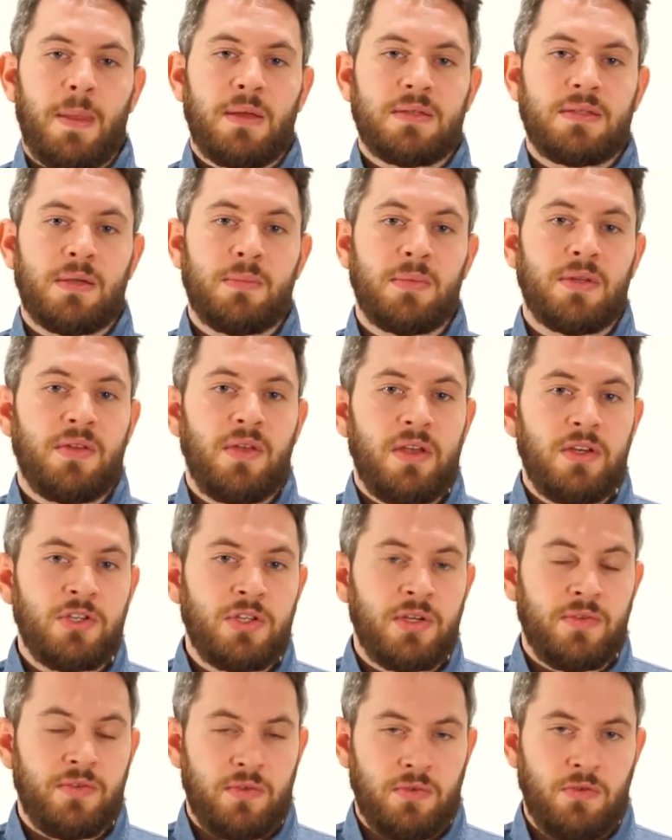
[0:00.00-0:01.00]

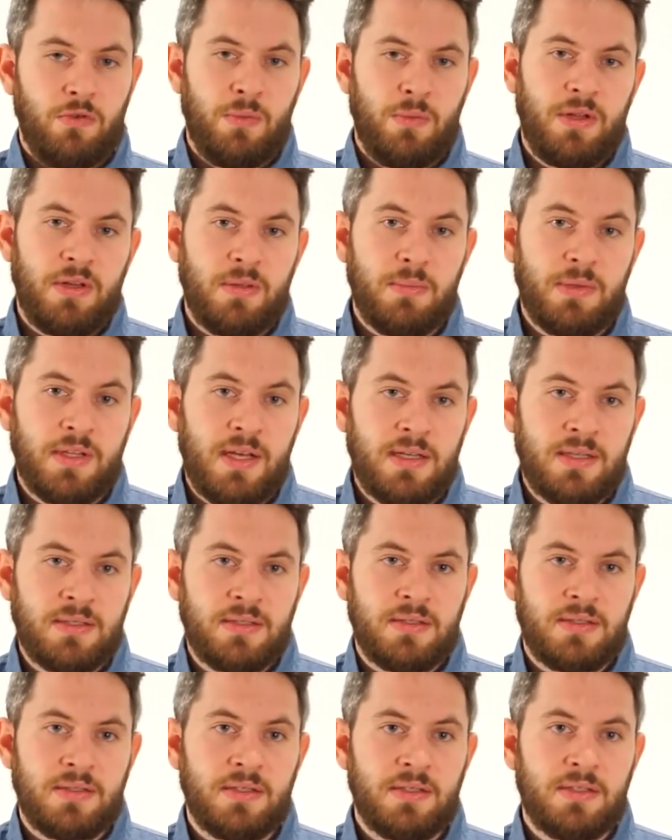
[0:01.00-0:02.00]
segmentation of the tumor and the
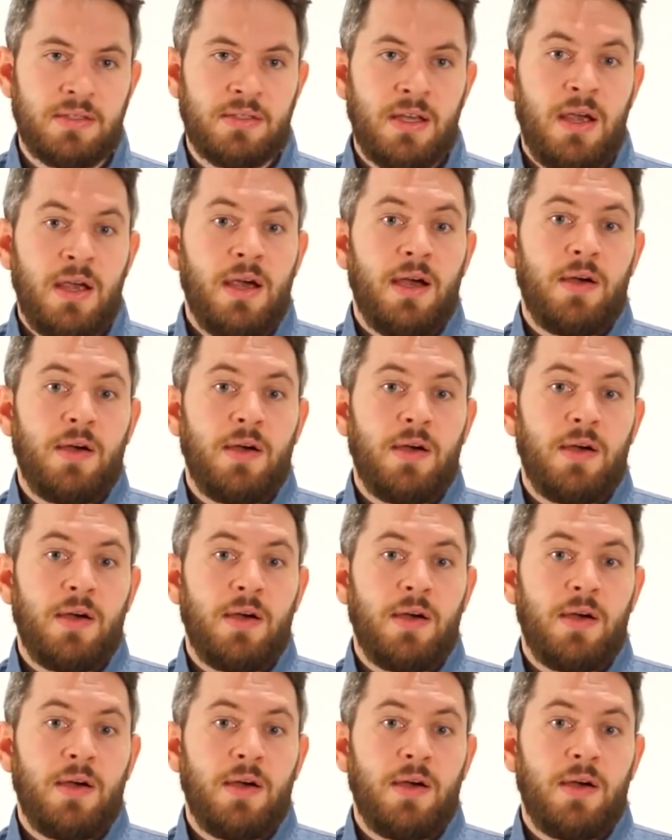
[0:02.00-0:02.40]
metastases,